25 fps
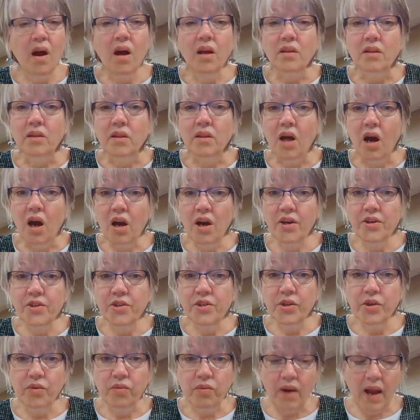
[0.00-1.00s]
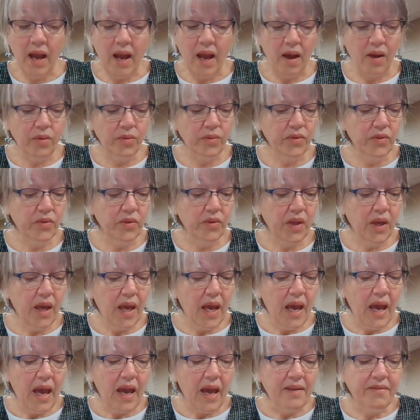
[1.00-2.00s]
Large crowds
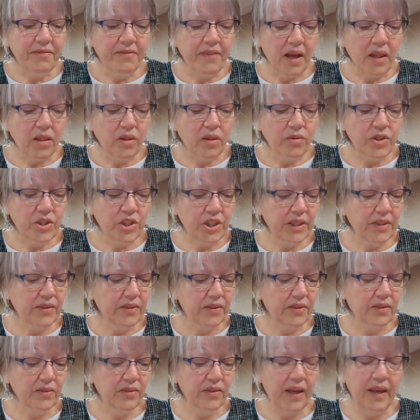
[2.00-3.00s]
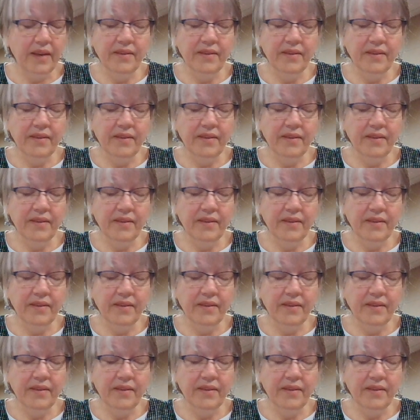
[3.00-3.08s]
had followed Jesus